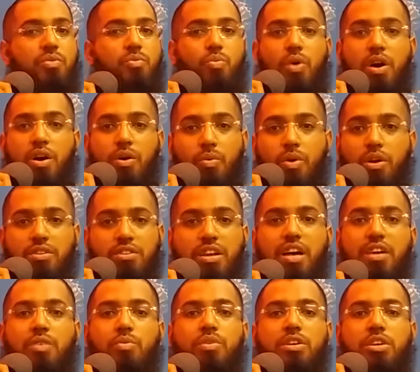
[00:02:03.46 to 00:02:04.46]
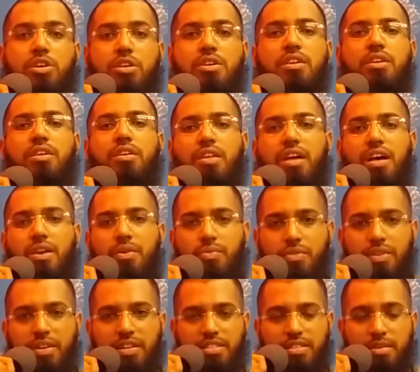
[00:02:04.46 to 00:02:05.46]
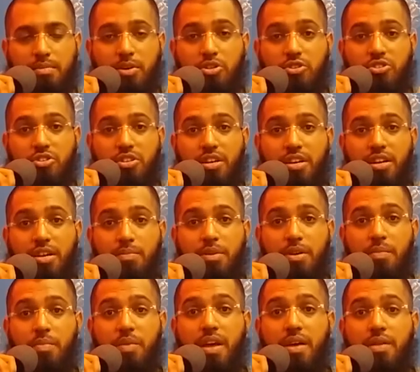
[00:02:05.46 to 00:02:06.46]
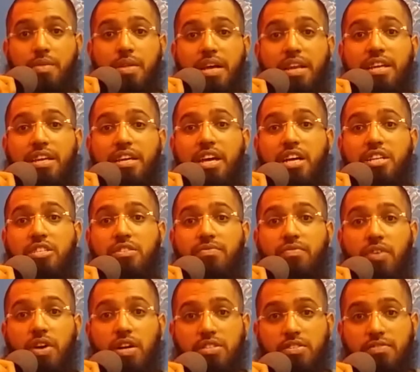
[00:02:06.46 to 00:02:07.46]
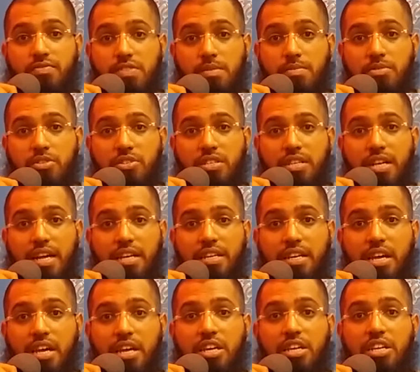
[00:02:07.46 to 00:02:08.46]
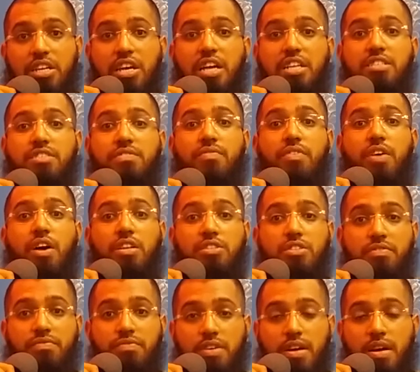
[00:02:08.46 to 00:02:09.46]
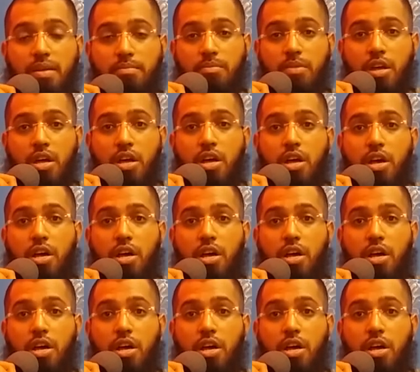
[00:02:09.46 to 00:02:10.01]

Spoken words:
and whatnot. We heard a lot of things about Sheikh Rabi, that he gets funds from CIA, he gets funds from,